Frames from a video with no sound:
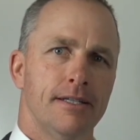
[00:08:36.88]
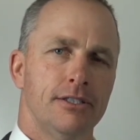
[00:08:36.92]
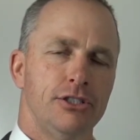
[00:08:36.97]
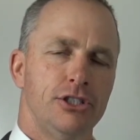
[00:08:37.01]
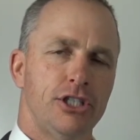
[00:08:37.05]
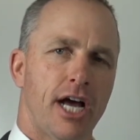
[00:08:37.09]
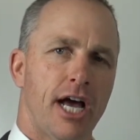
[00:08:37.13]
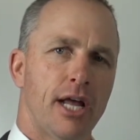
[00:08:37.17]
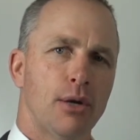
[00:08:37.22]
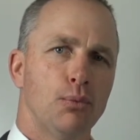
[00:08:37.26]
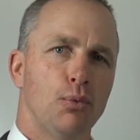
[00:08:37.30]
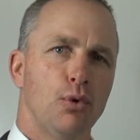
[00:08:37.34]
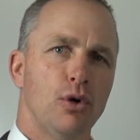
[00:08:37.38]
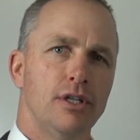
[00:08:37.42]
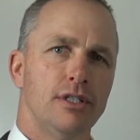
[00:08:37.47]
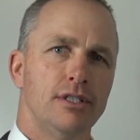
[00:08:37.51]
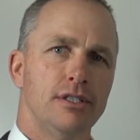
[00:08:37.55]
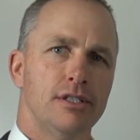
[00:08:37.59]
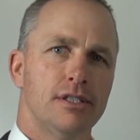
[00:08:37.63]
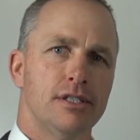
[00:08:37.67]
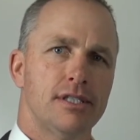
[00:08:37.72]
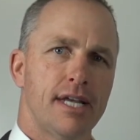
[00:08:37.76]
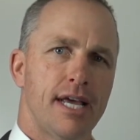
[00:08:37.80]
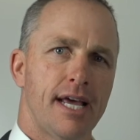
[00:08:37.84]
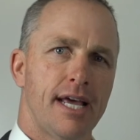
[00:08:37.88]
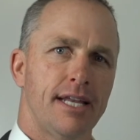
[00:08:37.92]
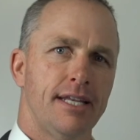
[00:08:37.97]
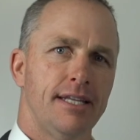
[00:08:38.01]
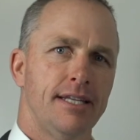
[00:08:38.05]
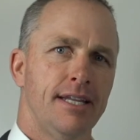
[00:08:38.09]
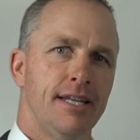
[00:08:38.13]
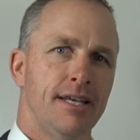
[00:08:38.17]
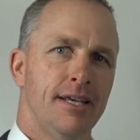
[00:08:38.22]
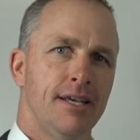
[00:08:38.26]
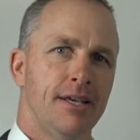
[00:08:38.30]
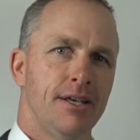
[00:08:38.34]
John Wooden
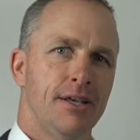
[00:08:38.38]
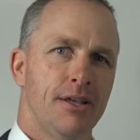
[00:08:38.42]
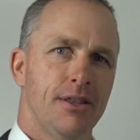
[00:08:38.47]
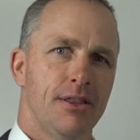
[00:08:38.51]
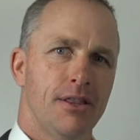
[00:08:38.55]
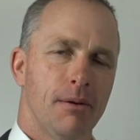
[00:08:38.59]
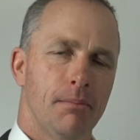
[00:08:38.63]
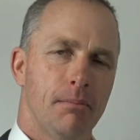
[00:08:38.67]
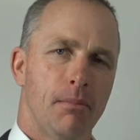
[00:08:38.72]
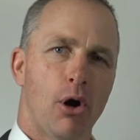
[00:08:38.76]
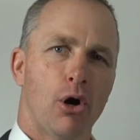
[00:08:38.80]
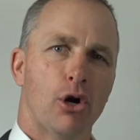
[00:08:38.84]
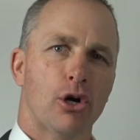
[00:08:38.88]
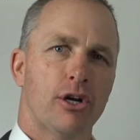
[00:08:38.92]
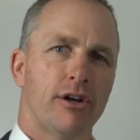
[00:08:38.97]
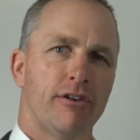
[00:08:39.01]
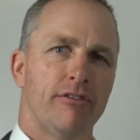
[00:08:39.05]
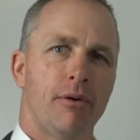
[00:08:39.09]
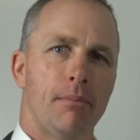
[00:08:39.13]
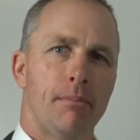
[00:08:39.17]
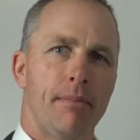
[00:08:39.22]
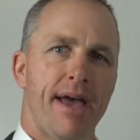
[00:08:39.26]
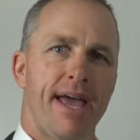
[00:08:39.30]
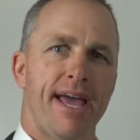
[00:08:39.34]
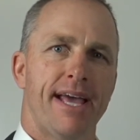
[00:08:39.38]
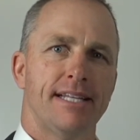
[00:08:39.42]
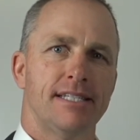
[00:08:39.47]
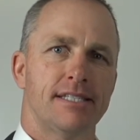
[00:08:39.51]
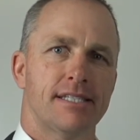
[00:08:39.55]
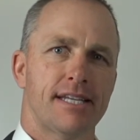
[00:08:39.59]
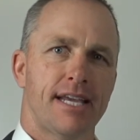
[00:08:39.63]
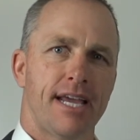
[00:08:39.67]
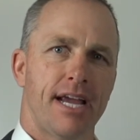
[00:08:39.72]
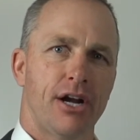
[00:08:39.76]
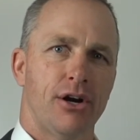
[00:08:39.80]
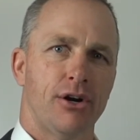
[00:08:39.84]
said, "The mark of a
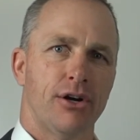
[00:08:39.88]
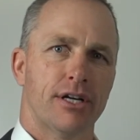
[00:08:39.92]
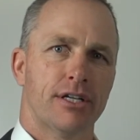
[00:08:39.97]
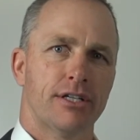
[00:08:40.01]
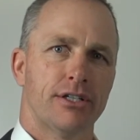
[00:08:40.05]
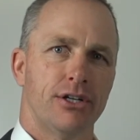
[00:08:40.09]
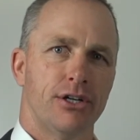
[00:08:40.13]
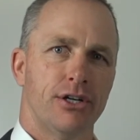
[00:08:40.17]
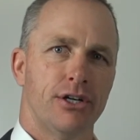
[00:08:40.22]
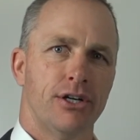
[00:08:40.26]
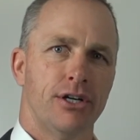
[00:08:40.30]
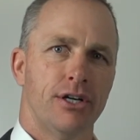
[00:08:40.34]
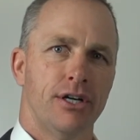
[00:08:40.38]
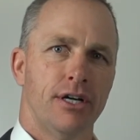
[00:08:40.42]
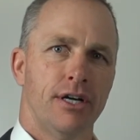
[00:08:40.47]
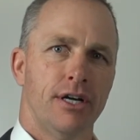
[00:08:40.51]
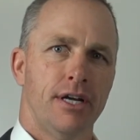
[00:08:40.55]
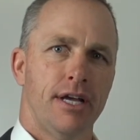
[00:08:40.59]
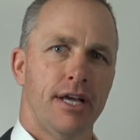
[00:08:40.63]
man's character